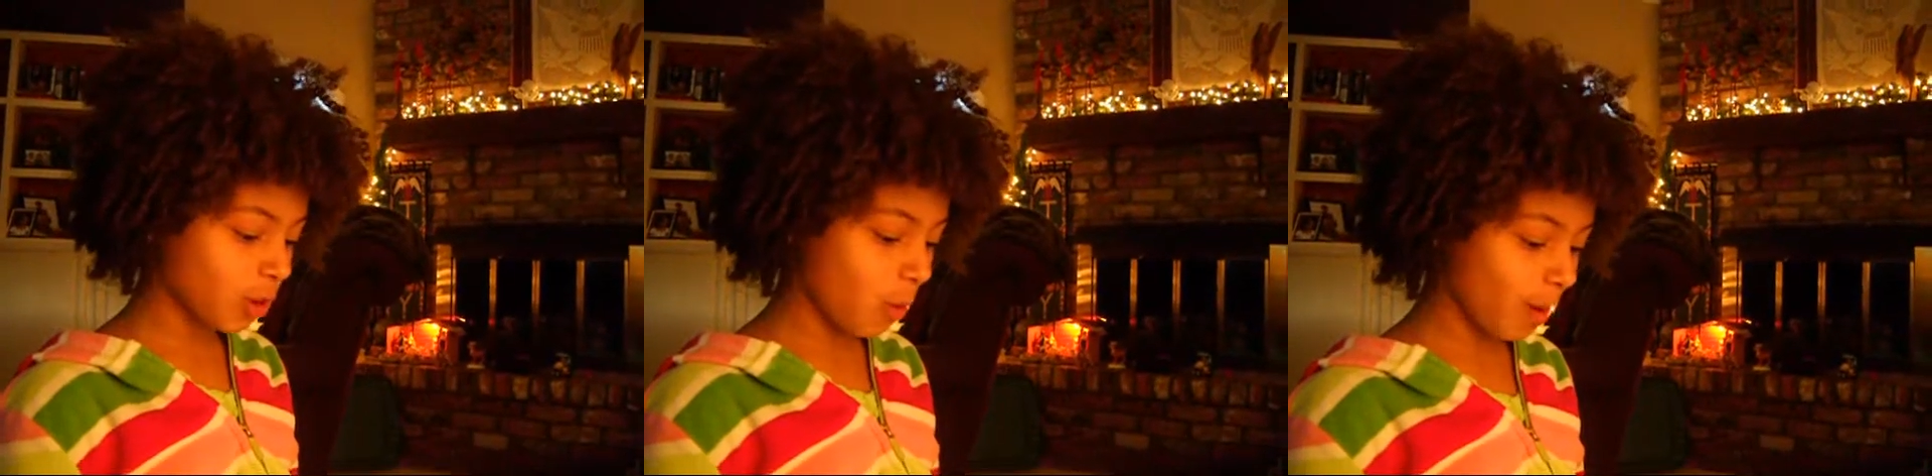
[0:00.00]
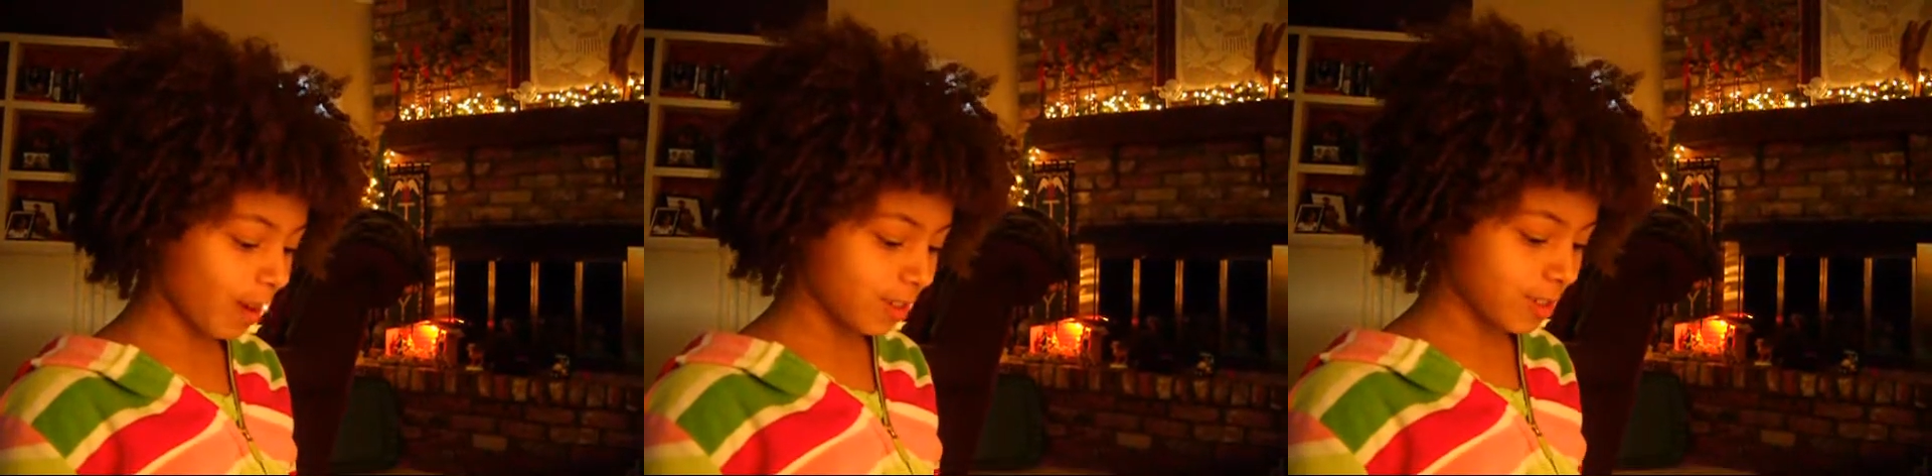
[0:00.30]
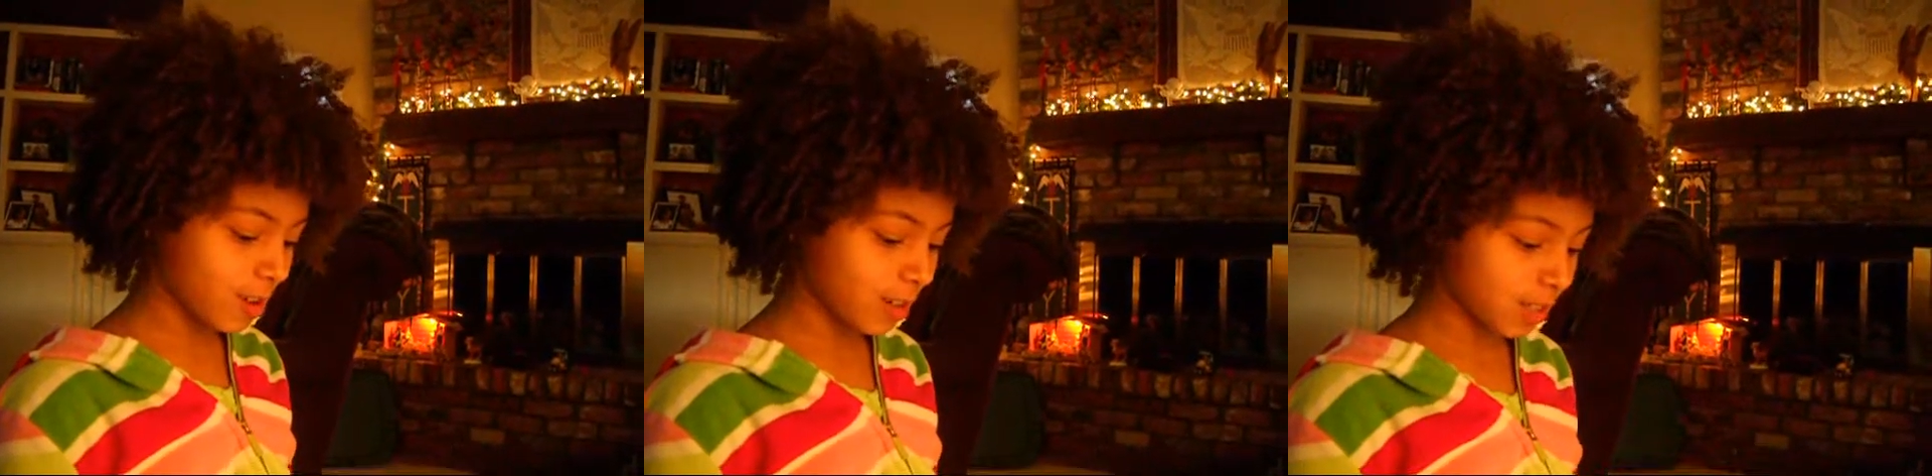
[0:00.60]
squares
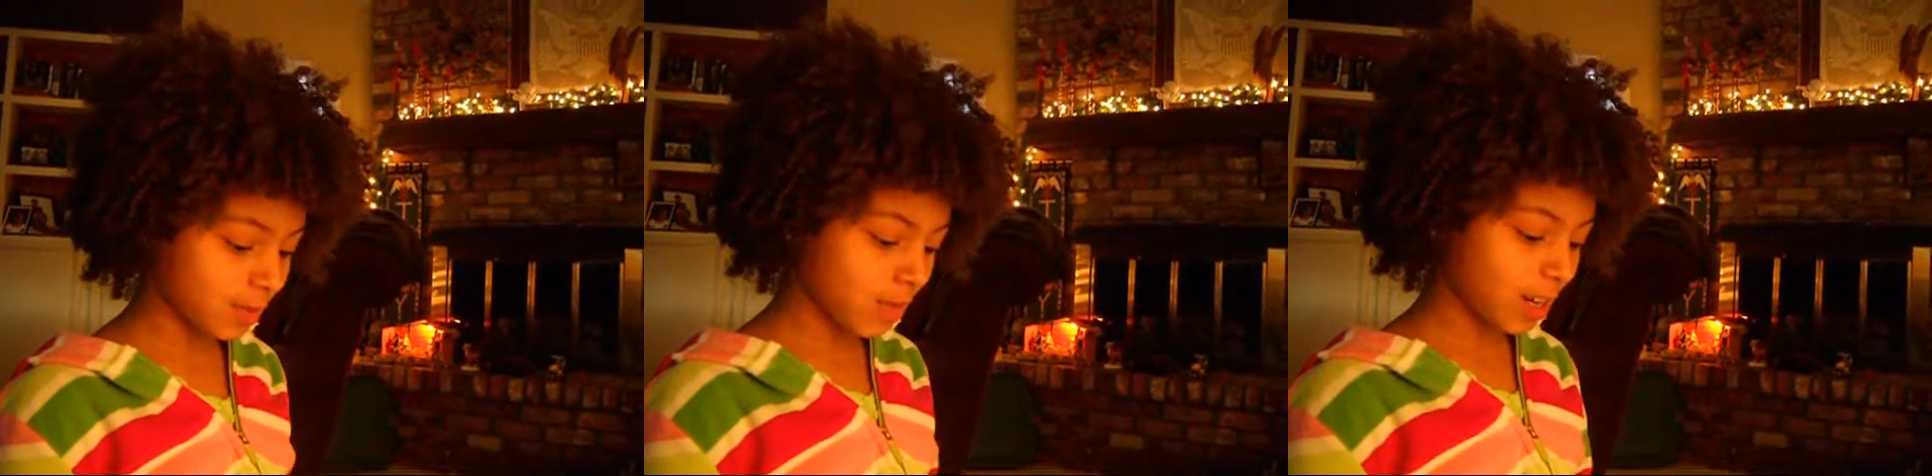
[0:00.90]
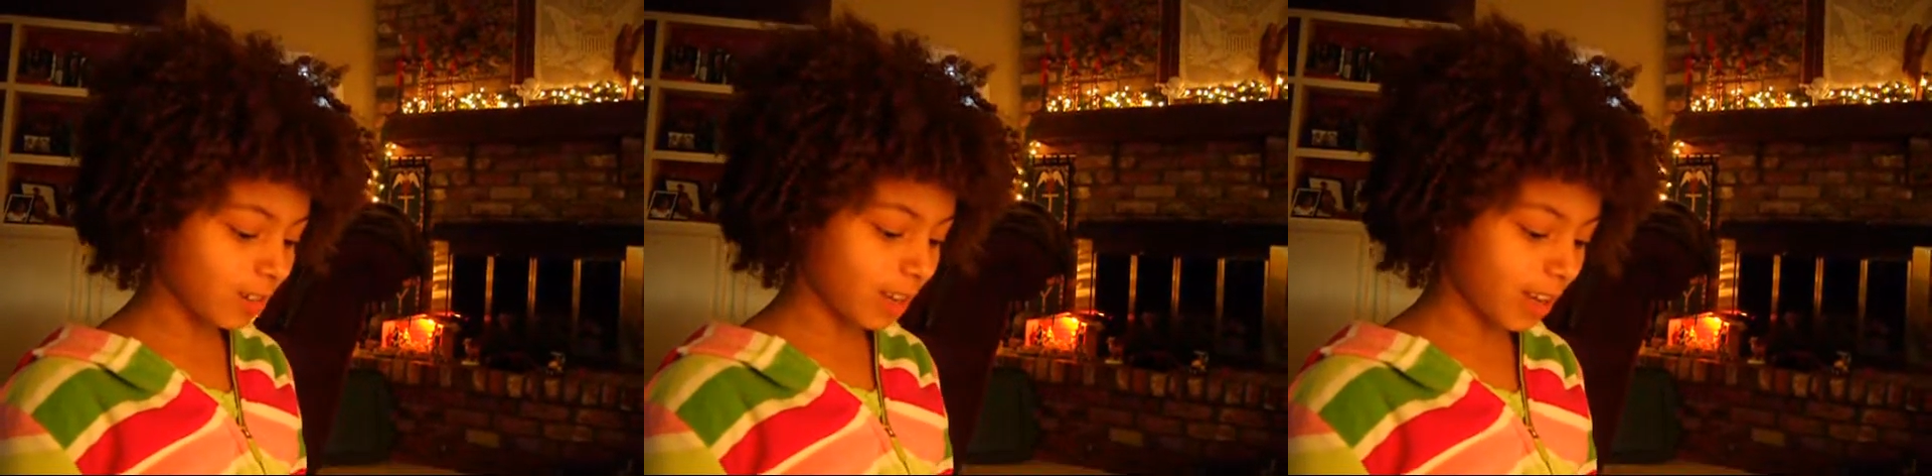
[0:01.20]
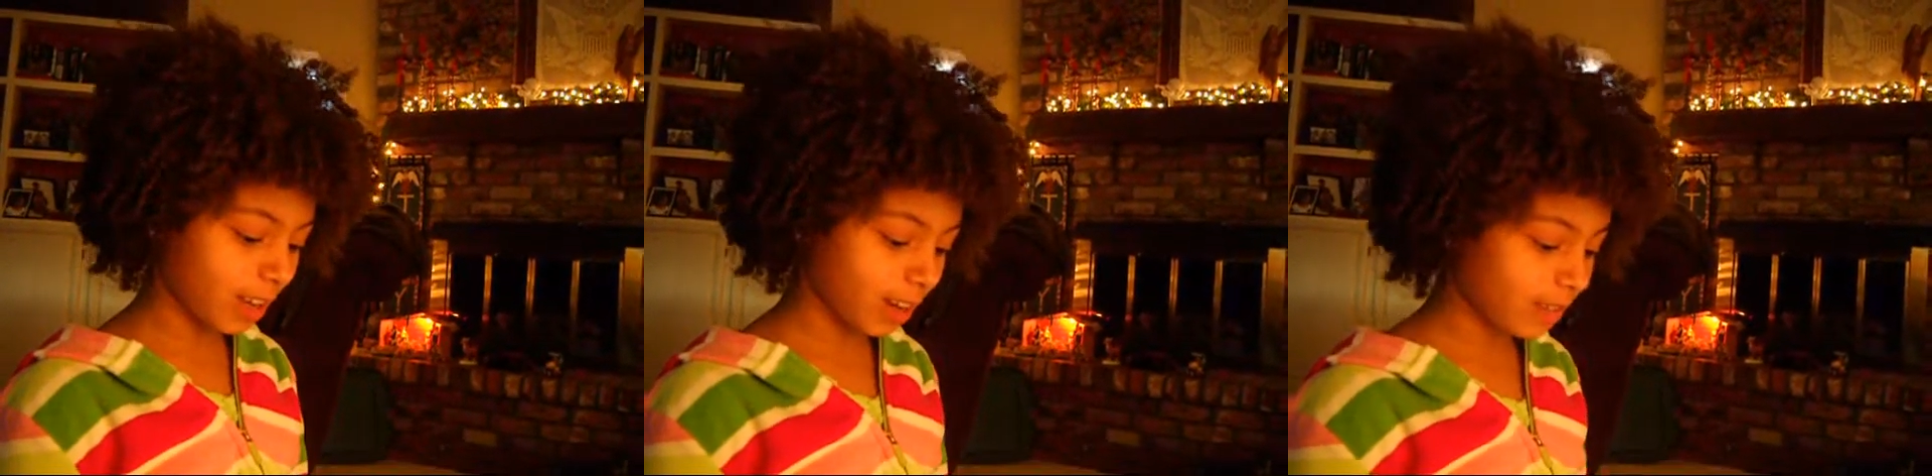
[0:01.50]
on his metal
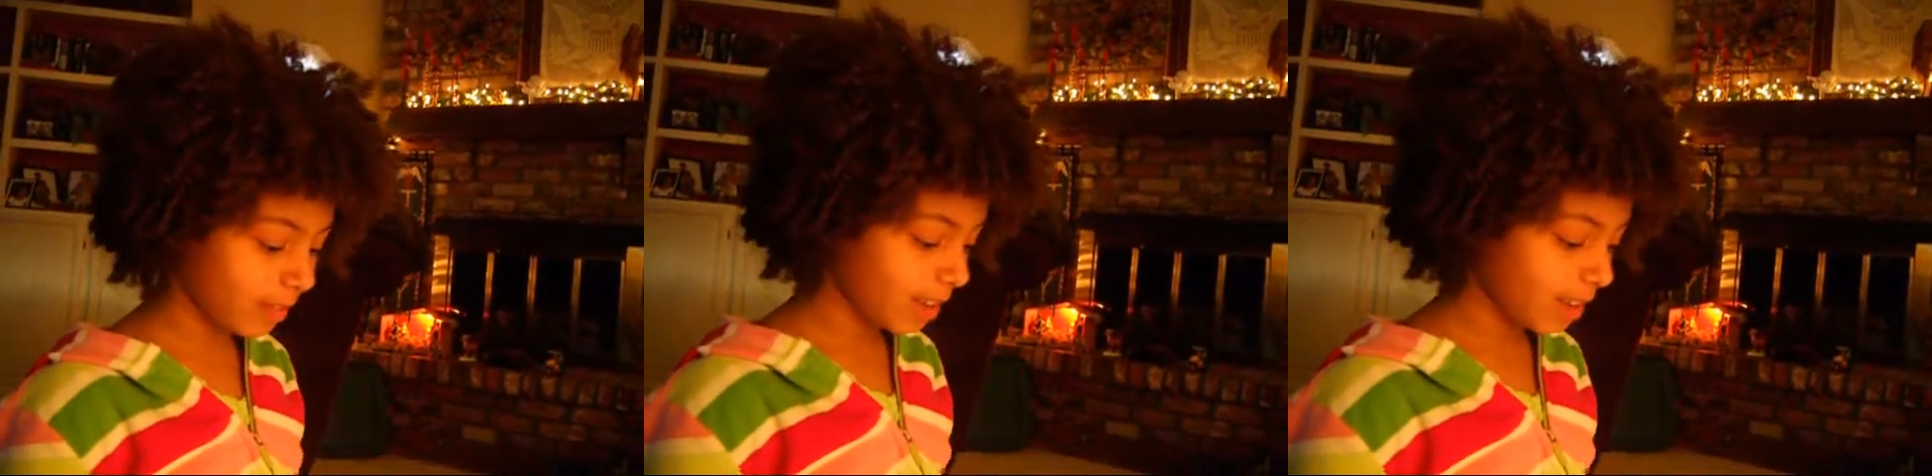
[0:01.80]
head.